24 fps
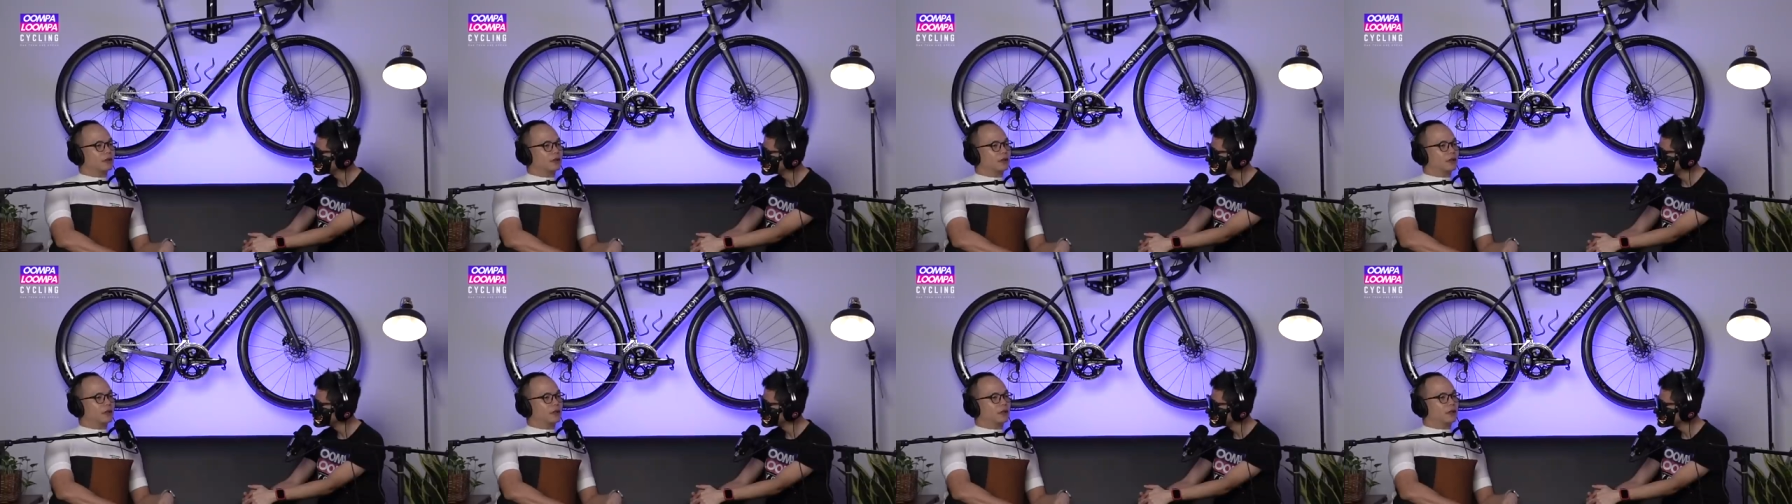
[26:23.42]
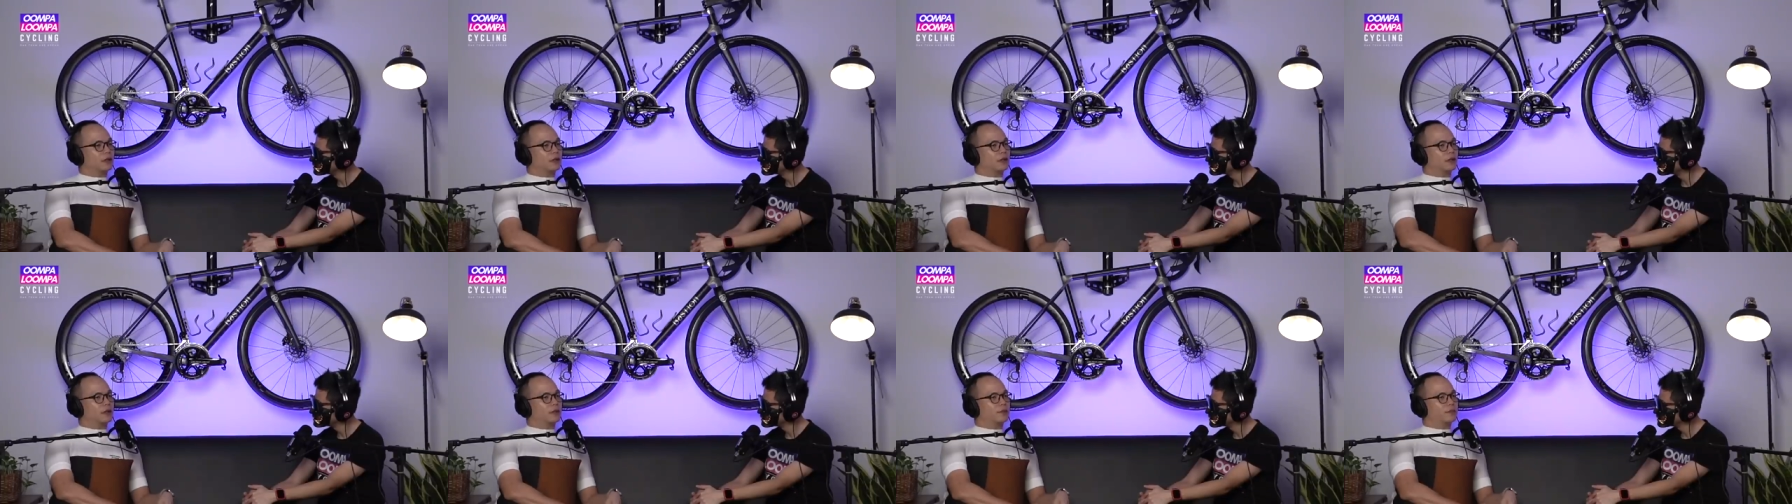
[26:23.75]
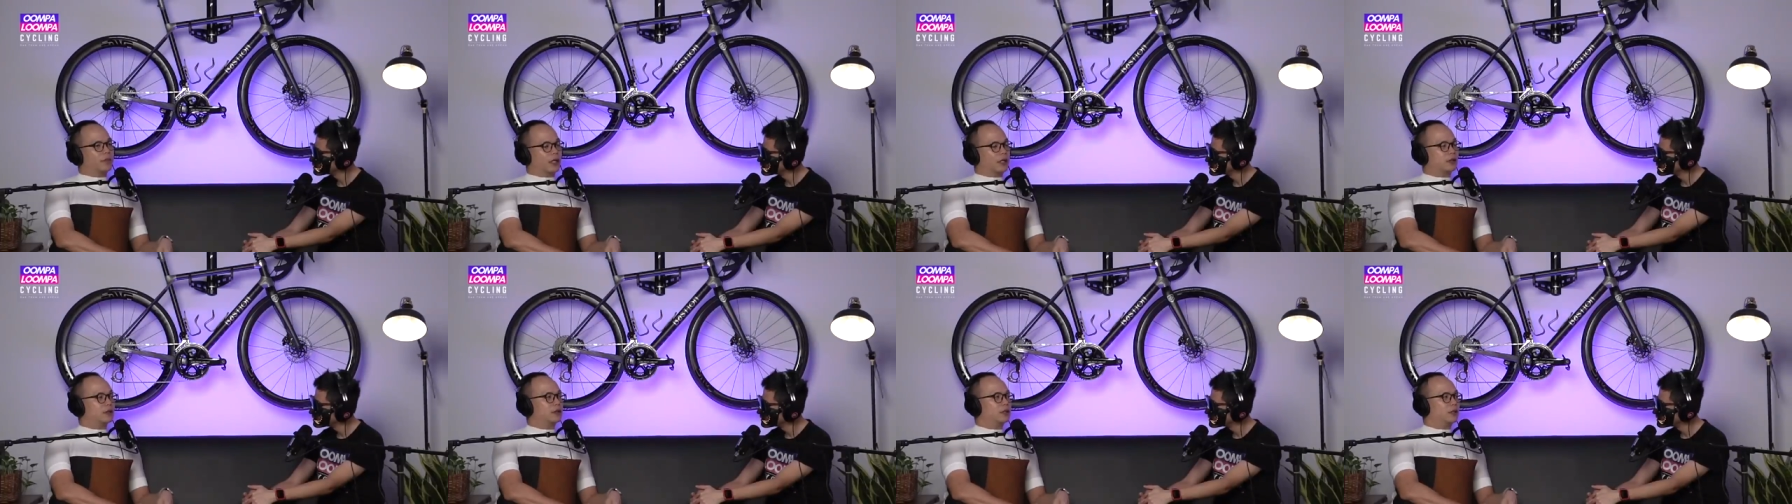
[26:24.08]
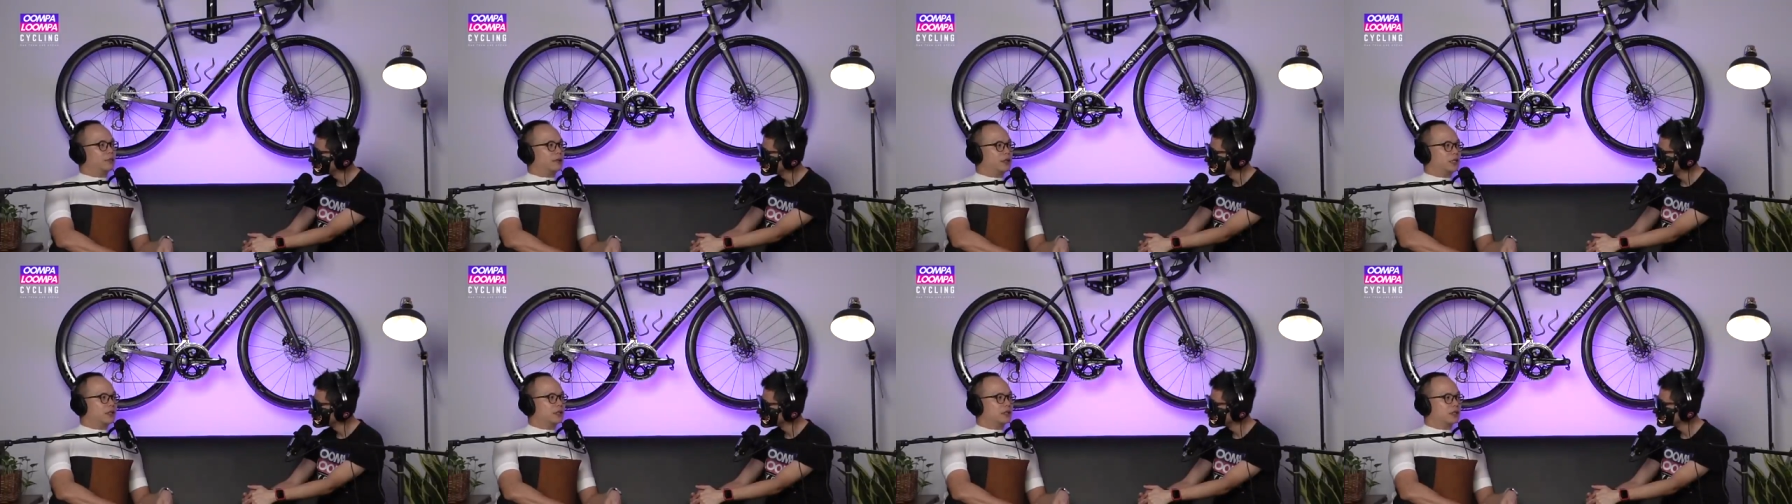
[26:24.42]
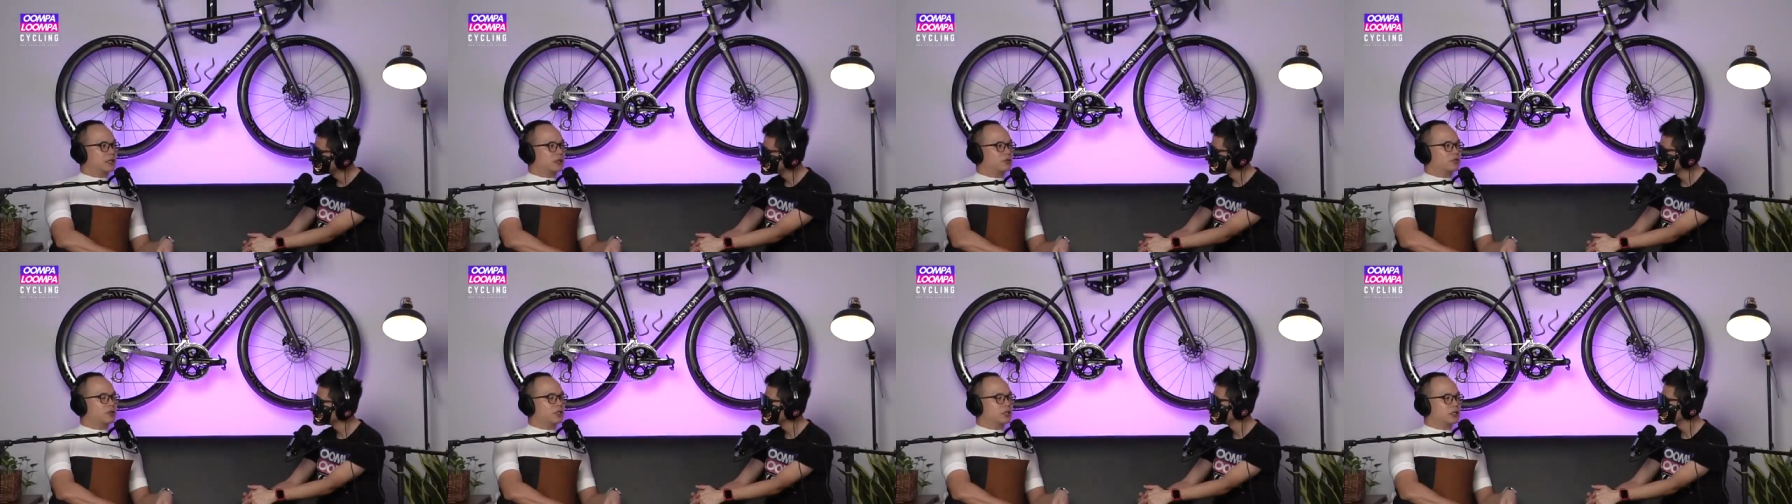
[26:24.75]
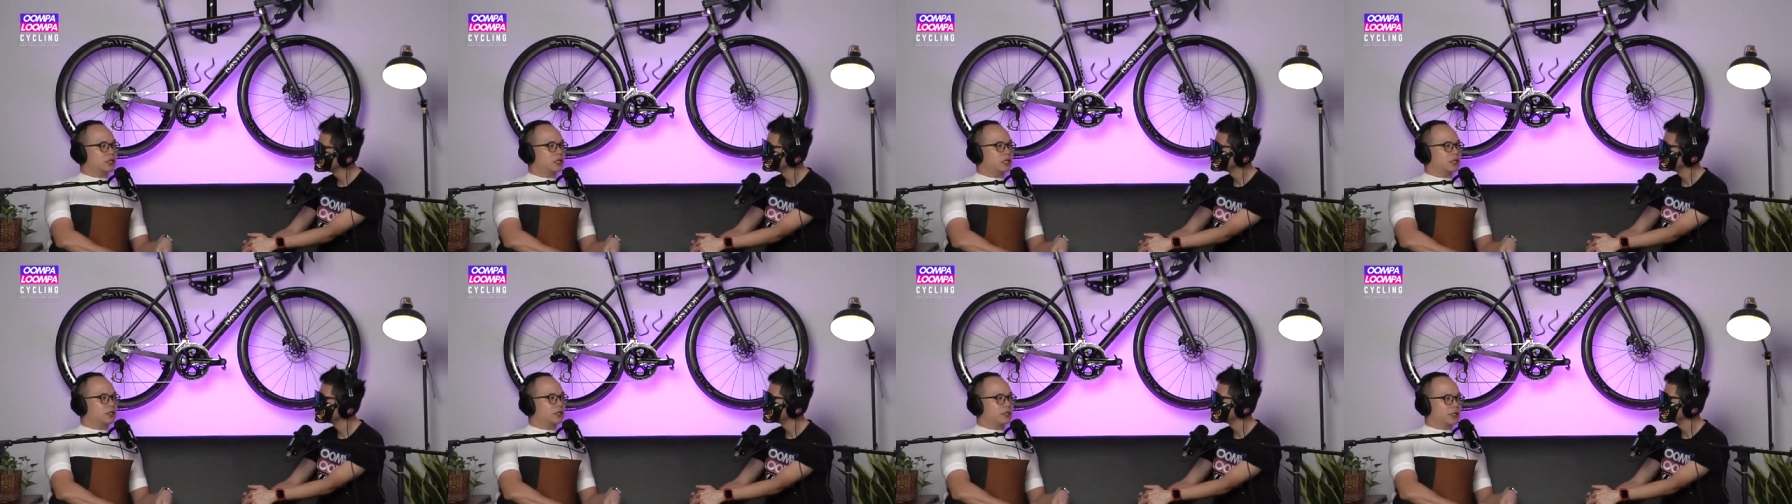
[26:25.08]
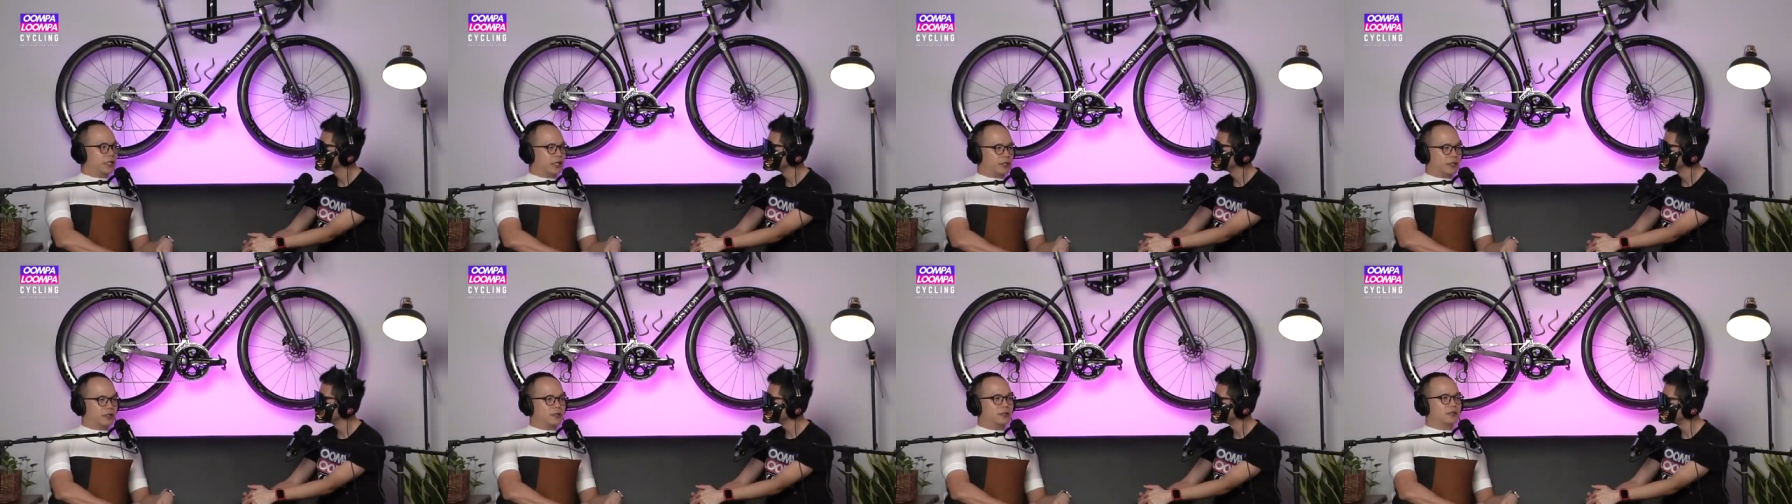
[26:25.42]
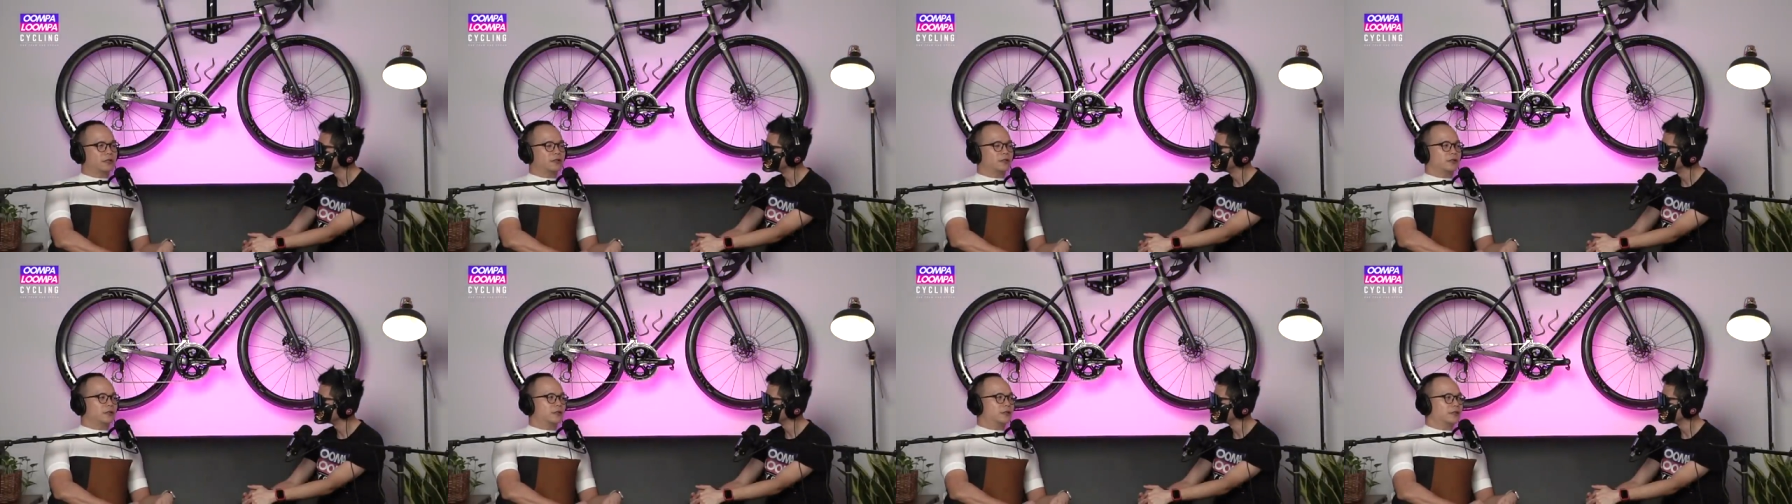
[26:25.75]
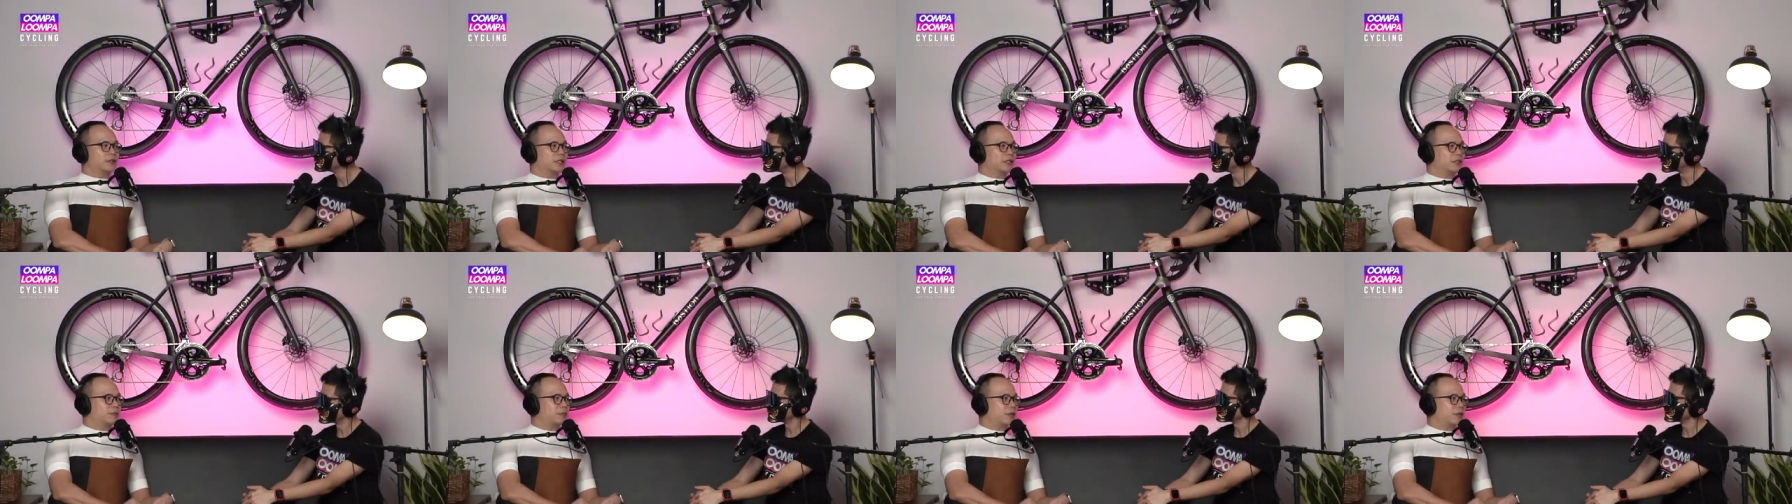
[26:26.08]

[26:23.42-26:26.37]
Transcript: Um, 90 psi 26. Yes. Okay. Wow.